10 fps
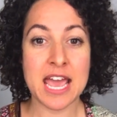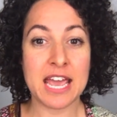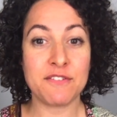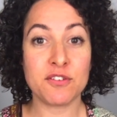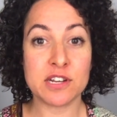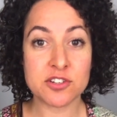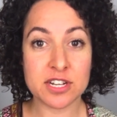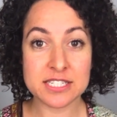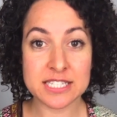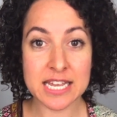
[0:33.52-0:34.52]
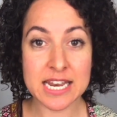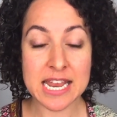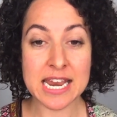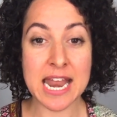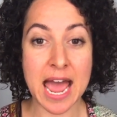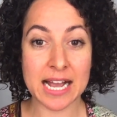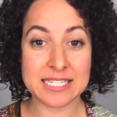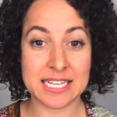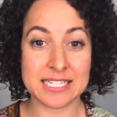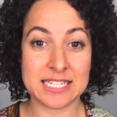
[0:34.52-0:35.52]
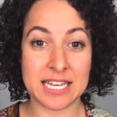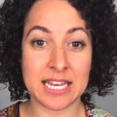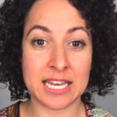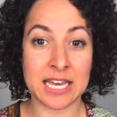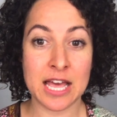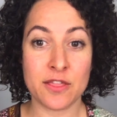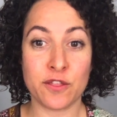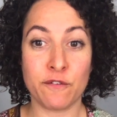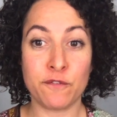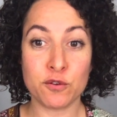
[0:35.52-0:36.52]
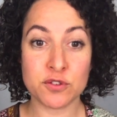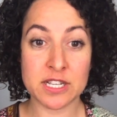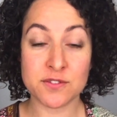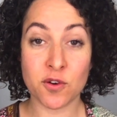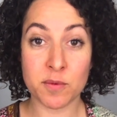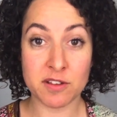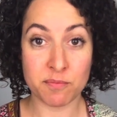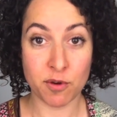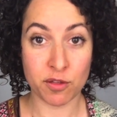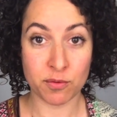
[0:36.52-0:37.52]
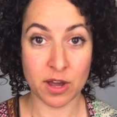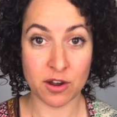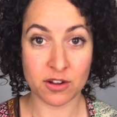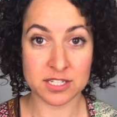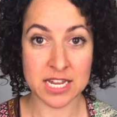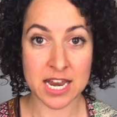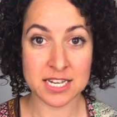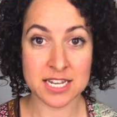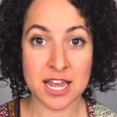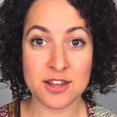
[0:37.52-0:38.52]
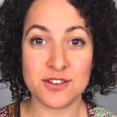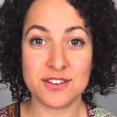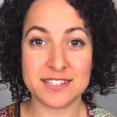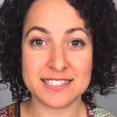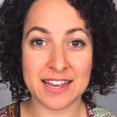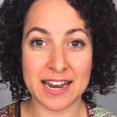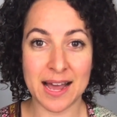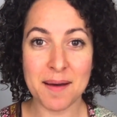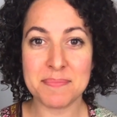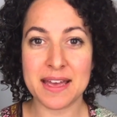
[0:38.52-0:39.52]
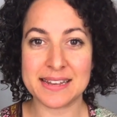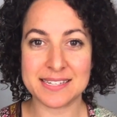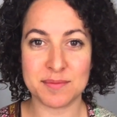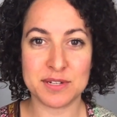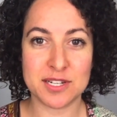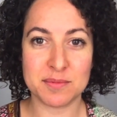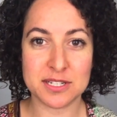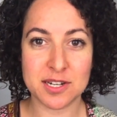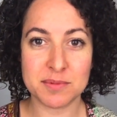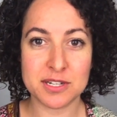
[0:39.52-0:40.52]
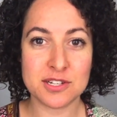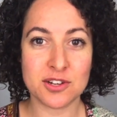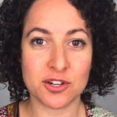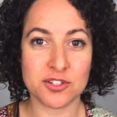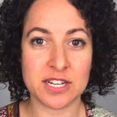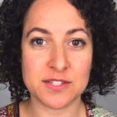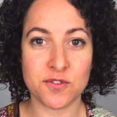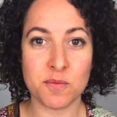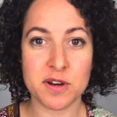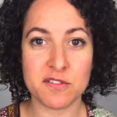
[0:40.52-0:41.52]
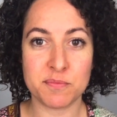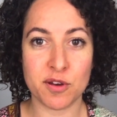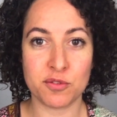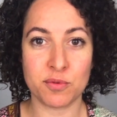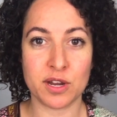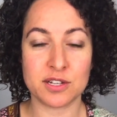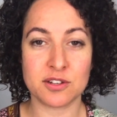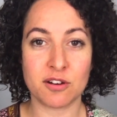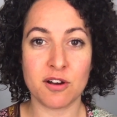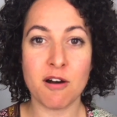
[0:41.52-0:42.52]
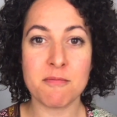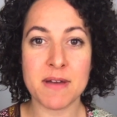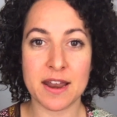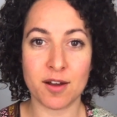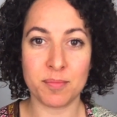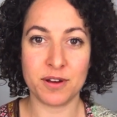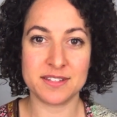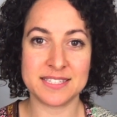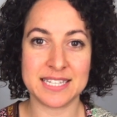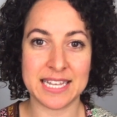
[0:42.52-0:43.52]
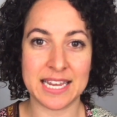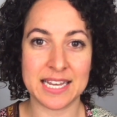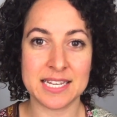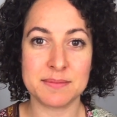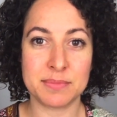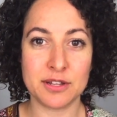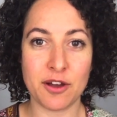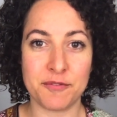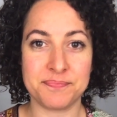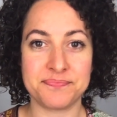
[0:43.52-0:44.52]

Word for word: If you're interested in accessing the full Transformative Birthwork content, you can sign up at www.transformativebirthwork.com and I'll post a link below.